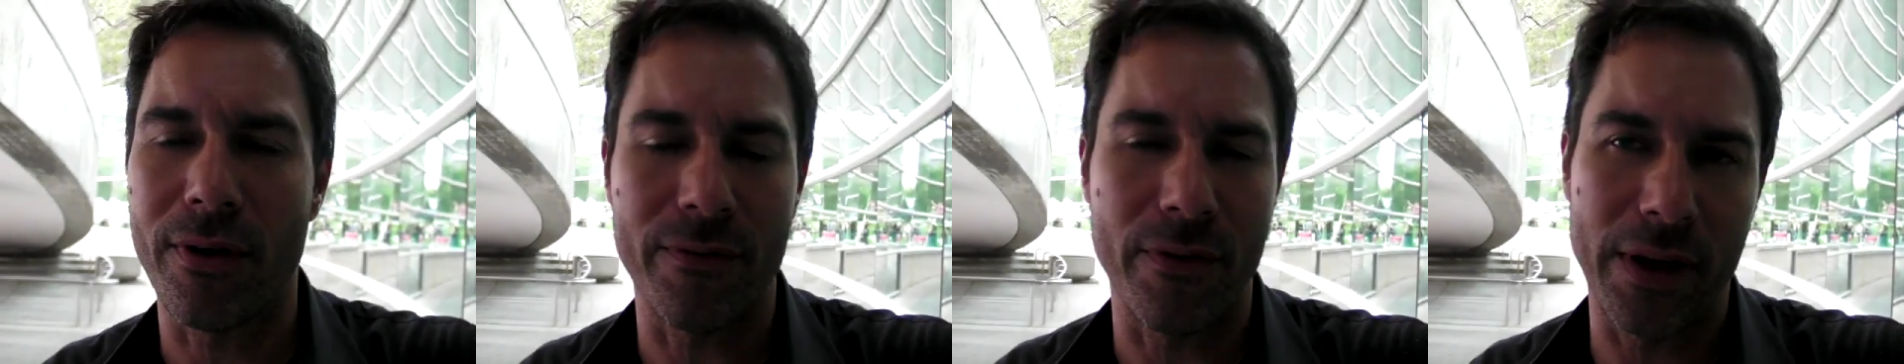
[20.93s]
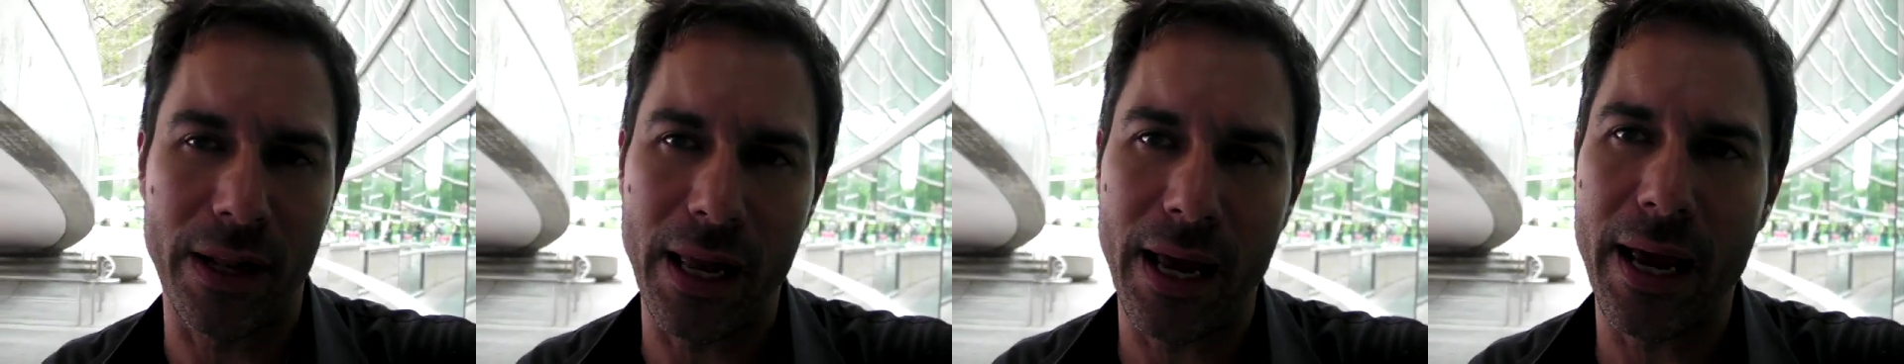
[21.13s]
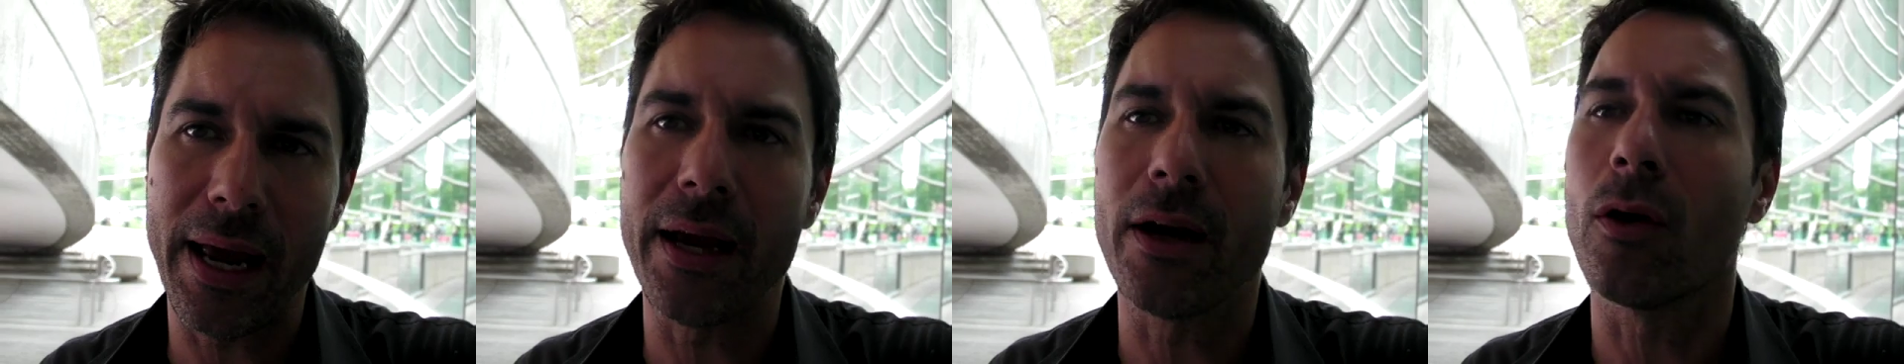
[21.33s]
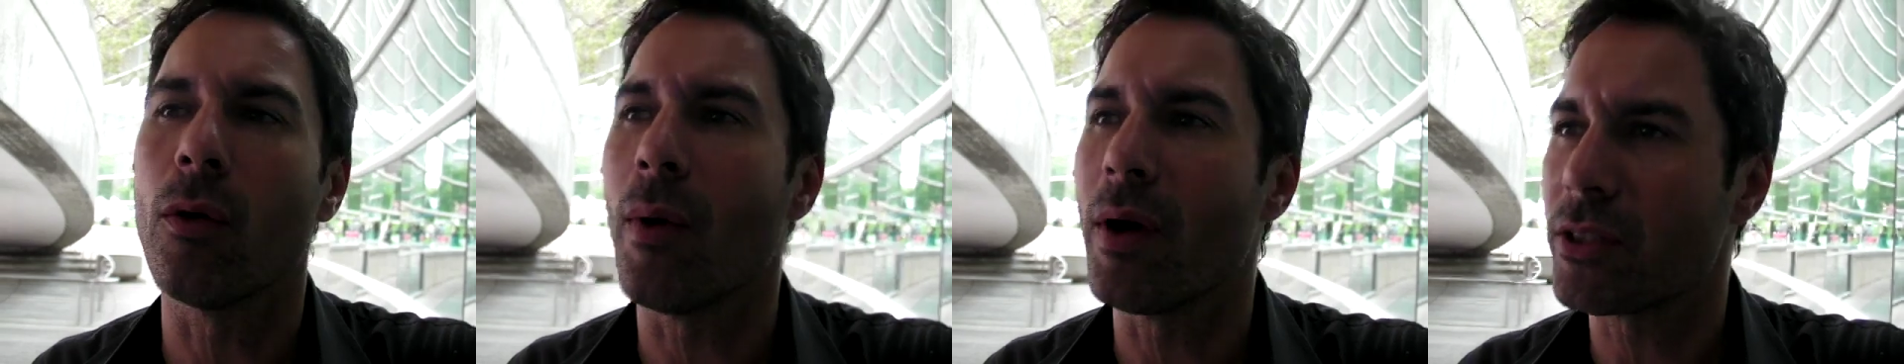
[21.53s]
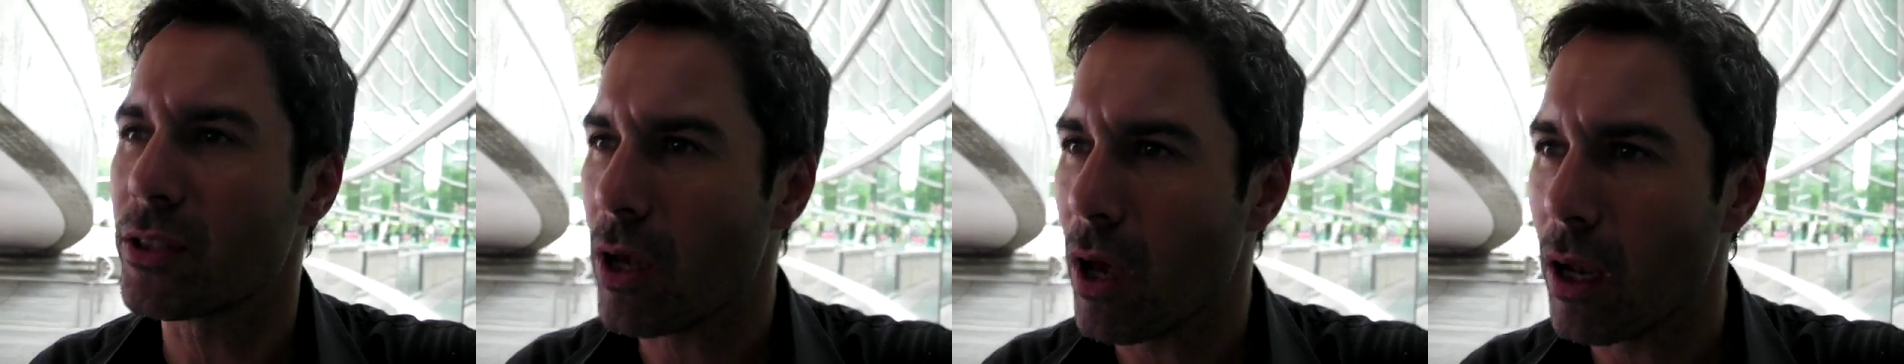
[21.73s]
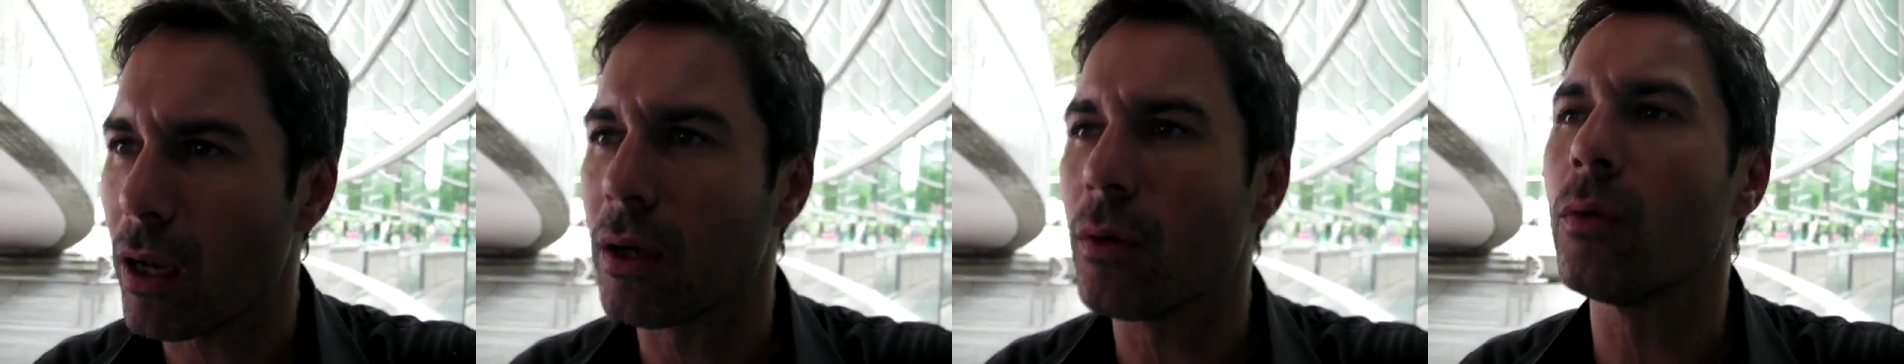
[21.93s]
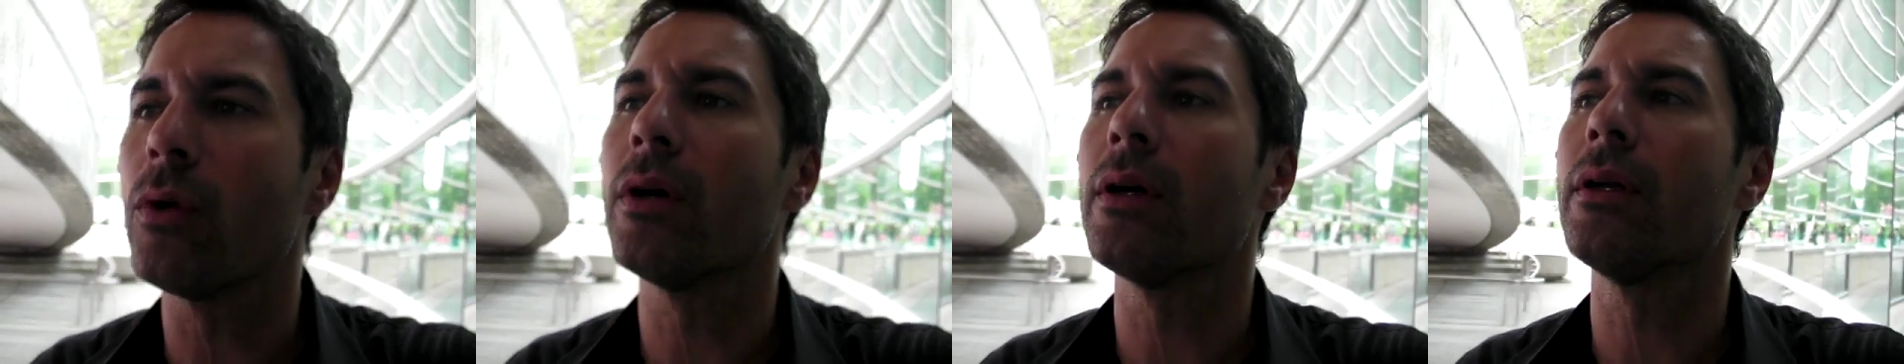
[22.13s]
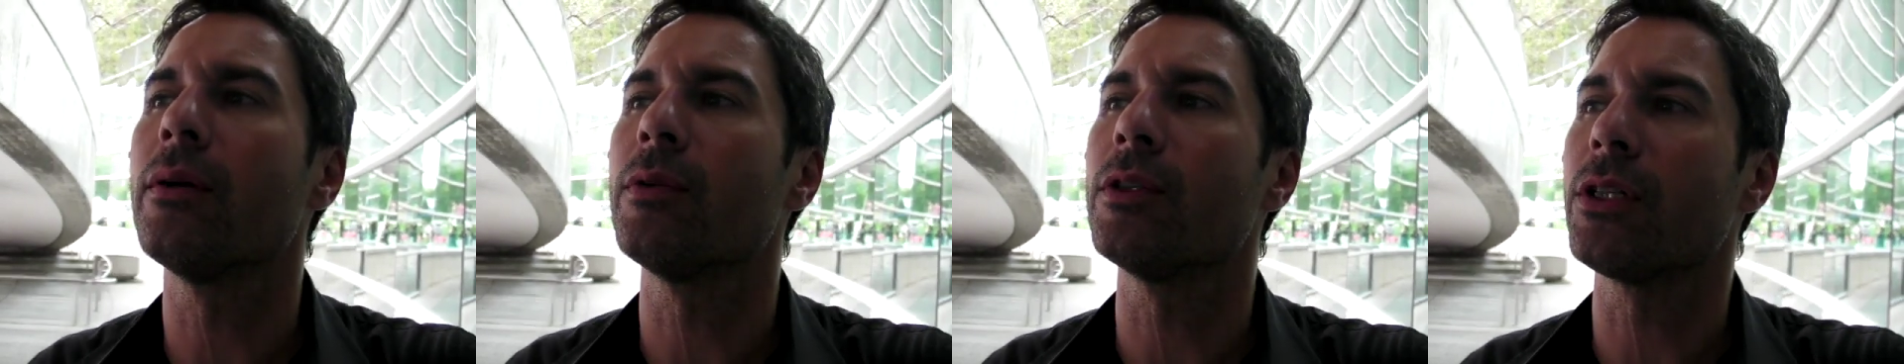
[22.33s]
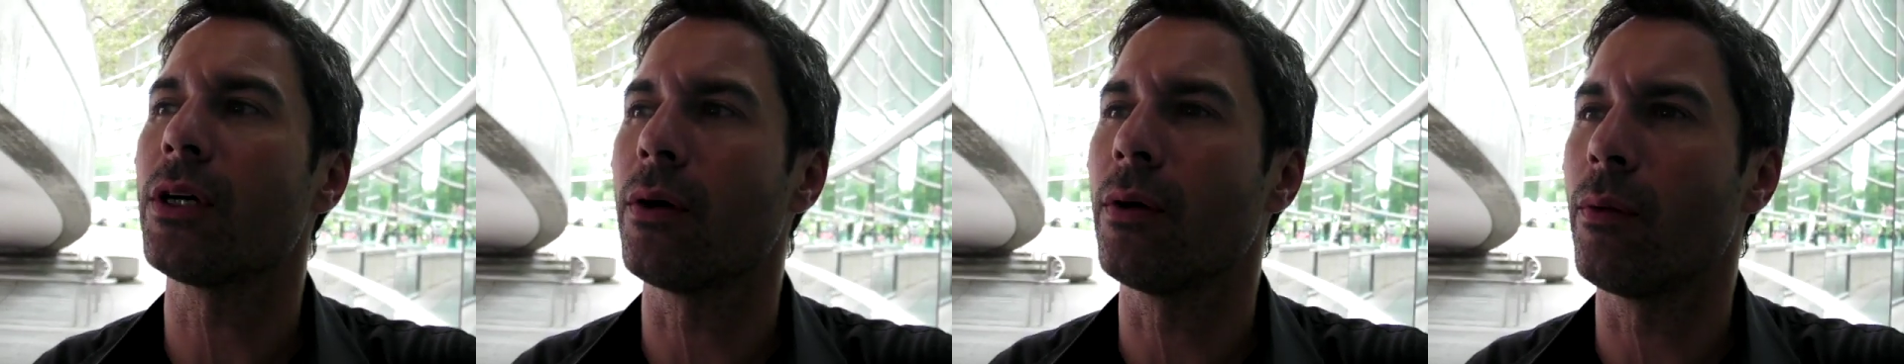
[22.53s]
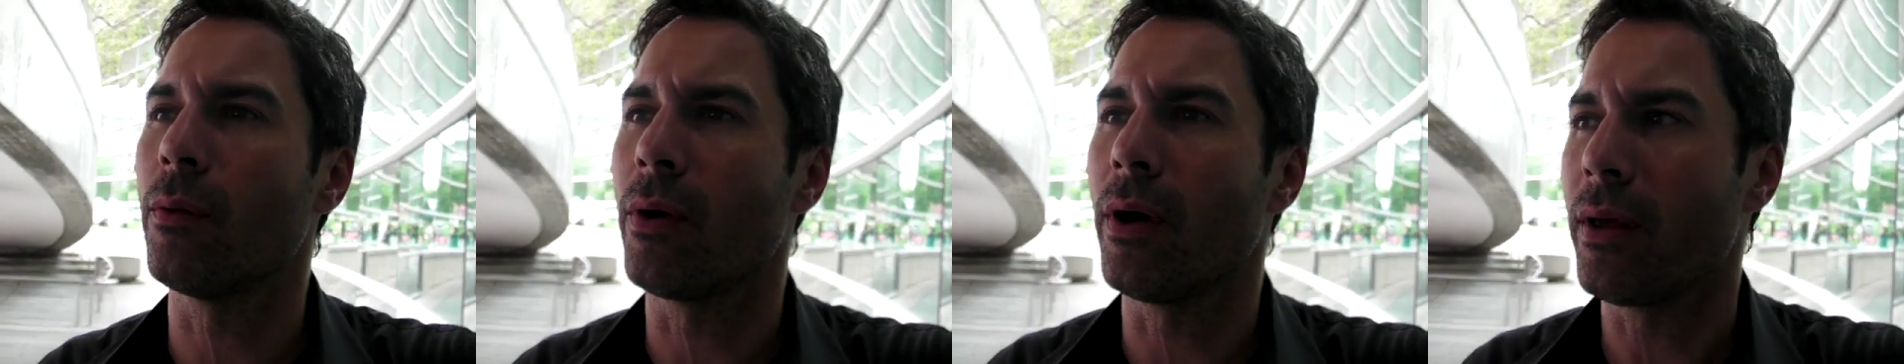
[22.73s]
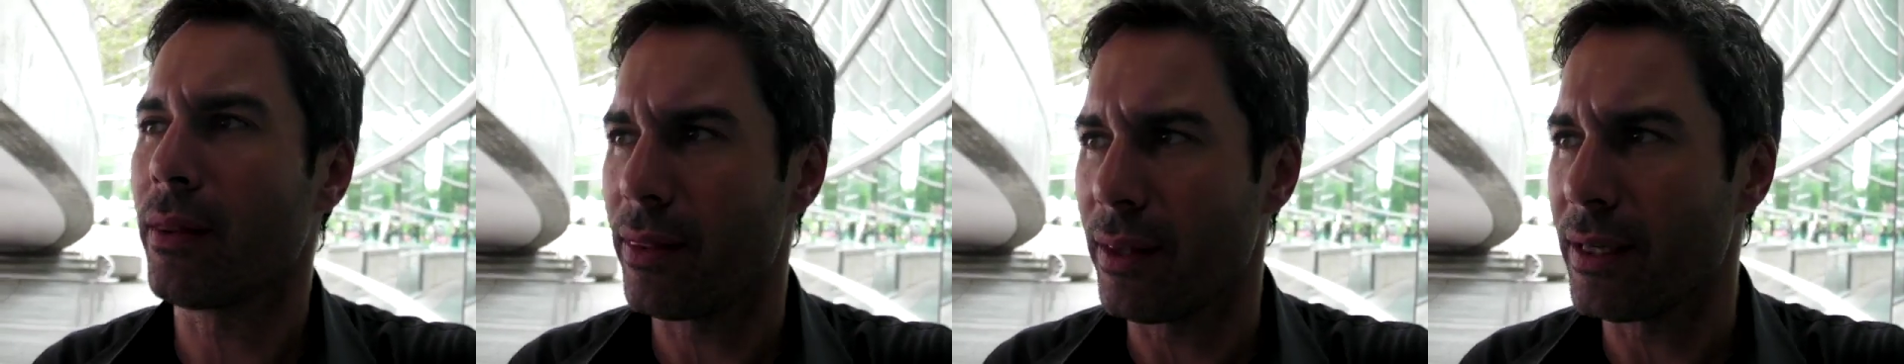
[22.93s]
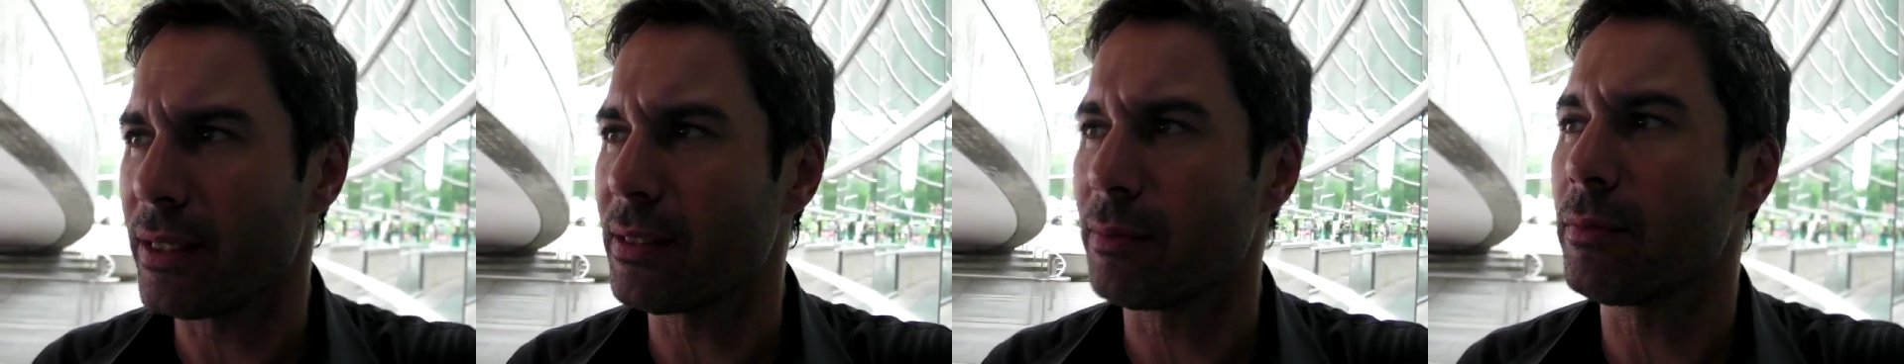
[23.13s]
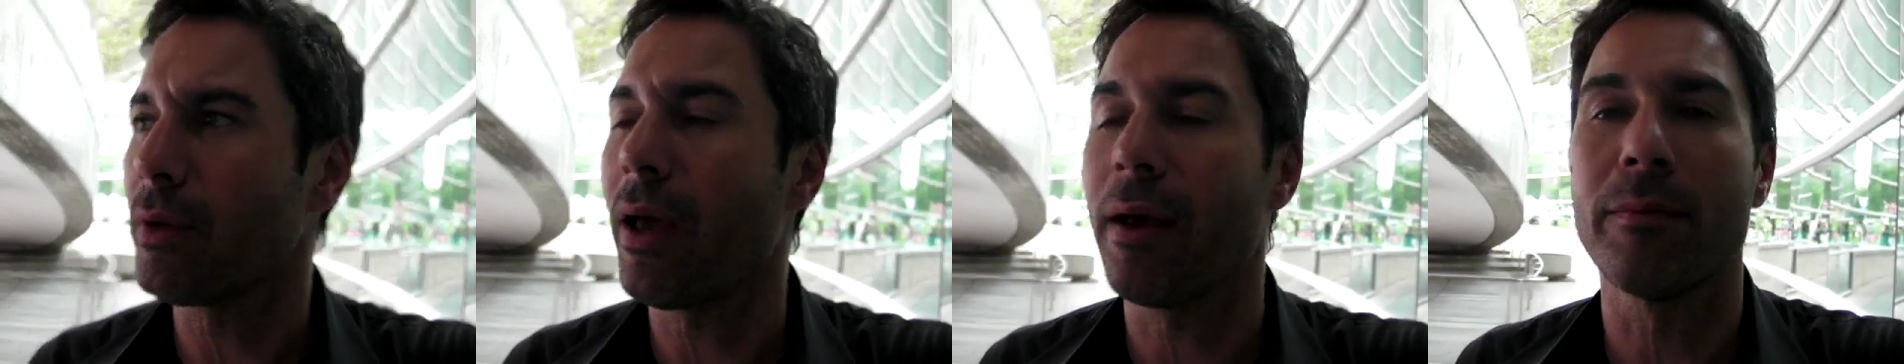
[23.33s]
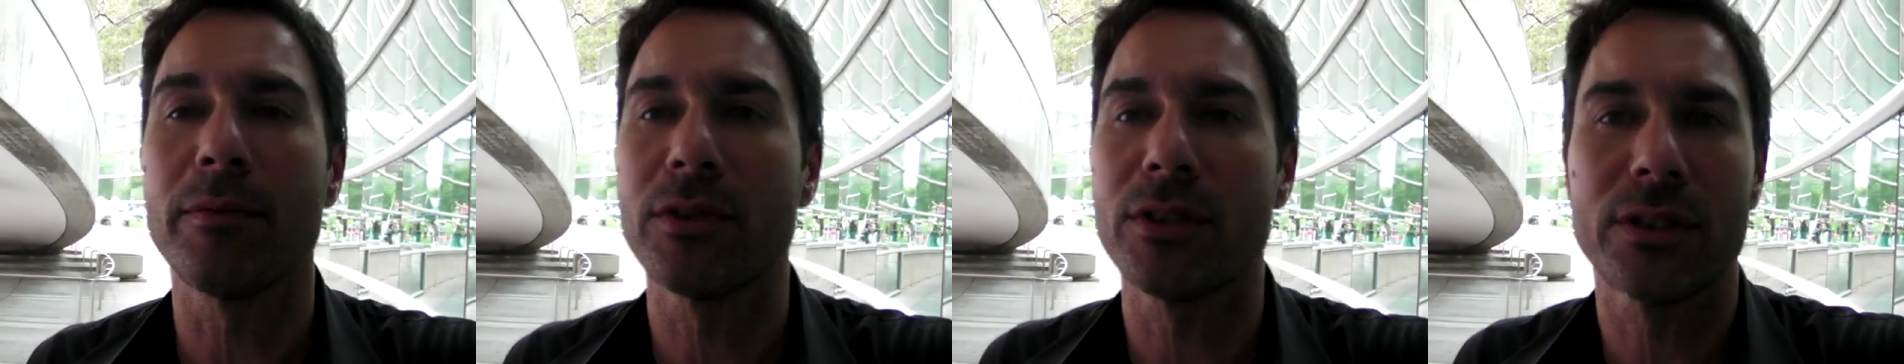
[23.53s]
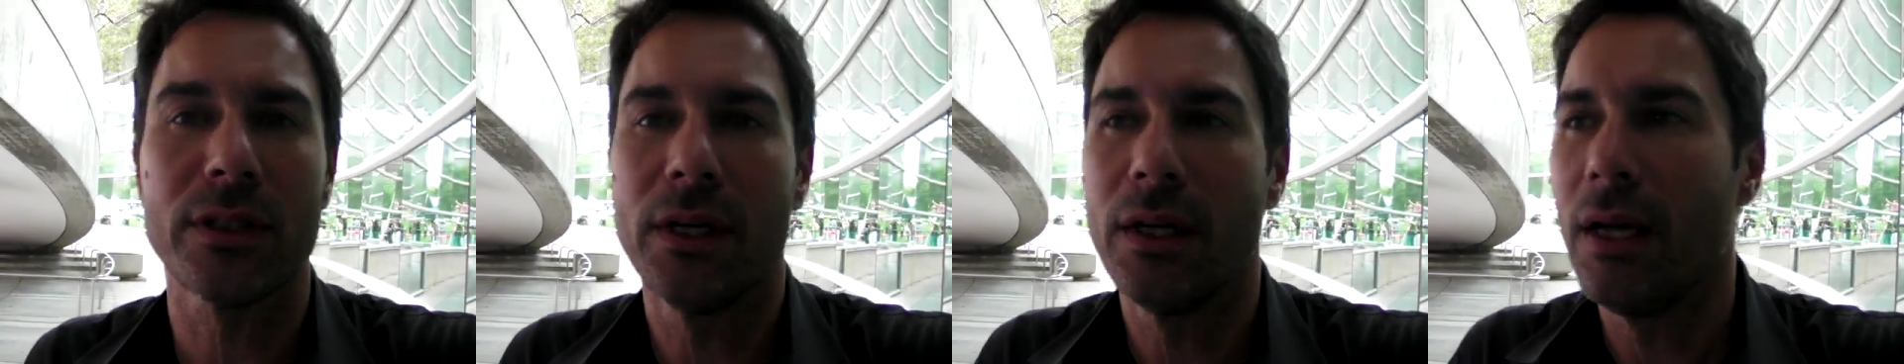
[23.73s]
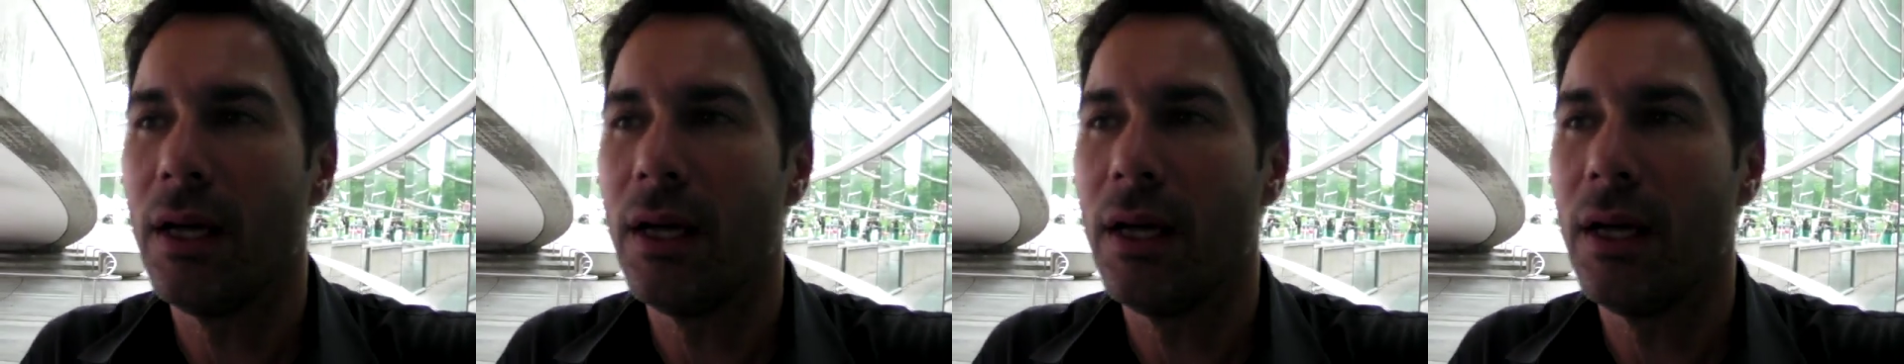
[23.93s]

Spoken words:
LA or West Hollywood, where I think sometimes